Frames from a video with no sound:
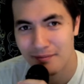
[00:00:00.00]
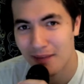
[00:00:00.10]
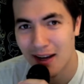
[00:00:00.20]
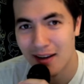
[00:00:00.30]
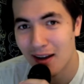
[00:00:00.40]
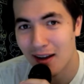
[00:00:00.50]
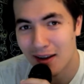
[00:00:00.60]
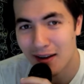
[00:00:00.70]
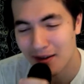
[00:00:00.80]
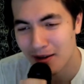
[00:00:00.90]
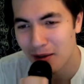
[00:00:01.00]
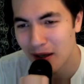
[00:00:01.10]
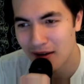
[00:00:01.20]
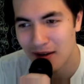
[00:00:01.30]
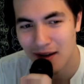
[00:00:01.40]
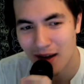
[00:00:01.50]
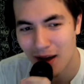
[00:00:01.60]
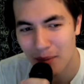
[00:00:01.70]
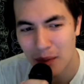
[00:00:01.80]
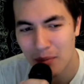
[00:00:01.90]
You know what? I
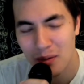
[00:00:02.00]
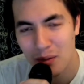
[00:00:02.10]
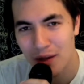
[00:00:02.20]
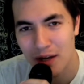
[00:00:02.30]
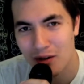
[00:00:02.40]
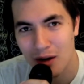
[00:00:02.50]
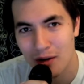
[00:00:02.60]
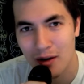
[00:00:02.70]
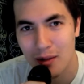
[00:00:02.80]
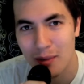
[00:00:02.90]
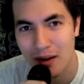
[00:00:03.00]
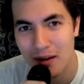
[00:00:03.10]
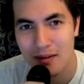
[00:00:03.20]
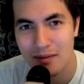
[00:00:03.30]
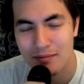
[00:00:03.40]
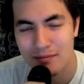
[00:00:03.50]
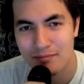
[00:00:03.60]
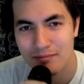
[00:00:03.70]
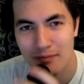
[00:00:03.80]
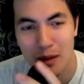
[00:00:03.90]
probably will never go to Armenia.
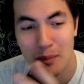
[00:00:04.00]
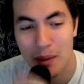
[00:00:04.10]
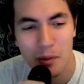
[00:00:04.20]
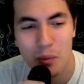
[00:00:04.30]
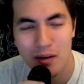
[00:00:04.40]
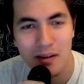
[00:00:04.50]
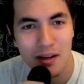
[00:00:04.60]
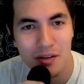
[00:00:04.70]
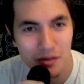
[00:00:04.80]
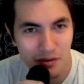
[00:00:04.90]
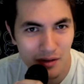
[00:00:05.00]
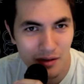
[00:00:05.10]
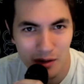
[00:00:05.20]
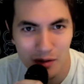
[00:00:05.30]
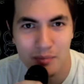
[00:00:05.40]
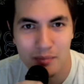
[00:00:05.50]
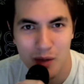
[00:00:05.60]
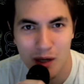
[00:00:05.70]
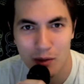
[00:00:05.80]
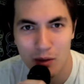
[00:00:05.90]
Maybe one day, just, when
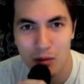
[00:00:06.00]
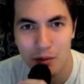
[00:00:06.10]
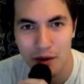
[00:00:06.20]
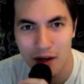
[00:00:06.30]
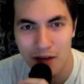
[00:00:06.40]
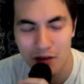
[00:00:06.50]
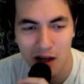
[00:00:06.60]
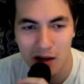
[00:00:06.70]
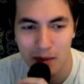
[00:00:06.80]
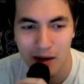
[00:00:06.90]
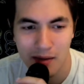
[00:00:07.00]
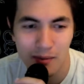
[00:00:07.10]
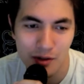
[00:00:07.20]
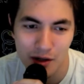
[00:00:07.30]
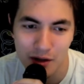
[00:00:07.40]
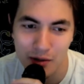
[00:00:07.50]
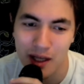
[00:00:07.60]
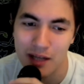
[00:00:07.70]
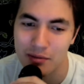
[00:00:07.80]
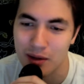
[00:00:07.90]
I'm old and I have a lot of money, which I don't
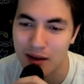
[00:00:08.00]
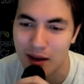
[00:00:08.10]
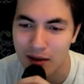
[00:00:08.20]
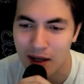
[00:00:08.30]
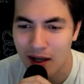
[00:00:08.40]
have right now.